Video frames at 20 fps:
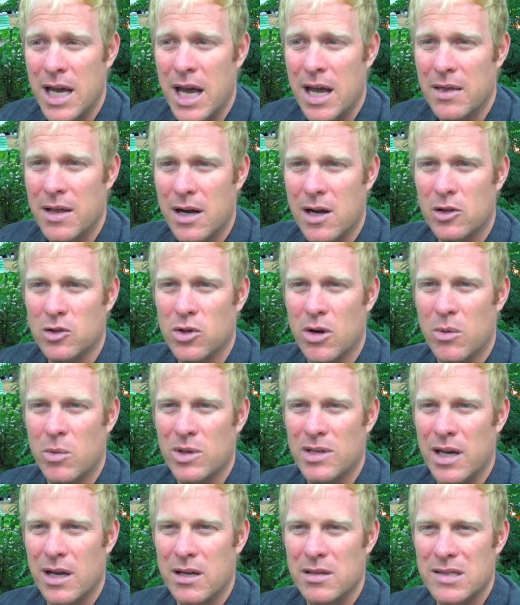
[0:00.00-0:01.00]
and that Kaltura
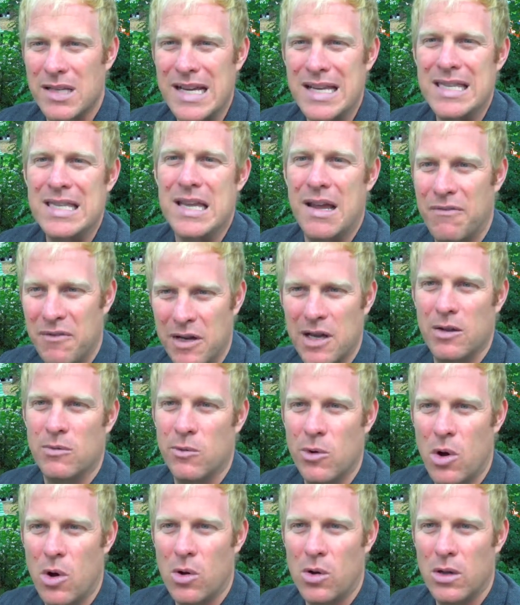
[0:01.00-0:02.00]
would take a significant
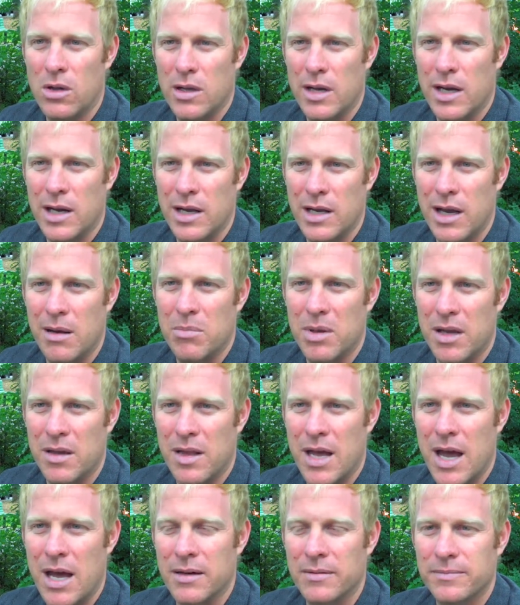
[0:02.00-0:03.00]
role in enabling
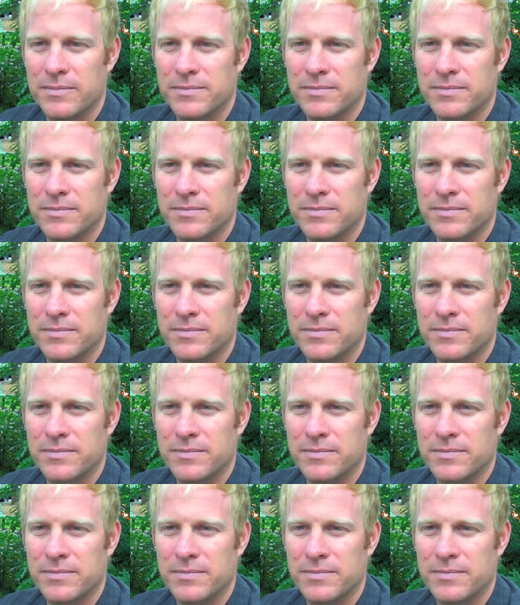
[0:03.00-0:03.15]
that.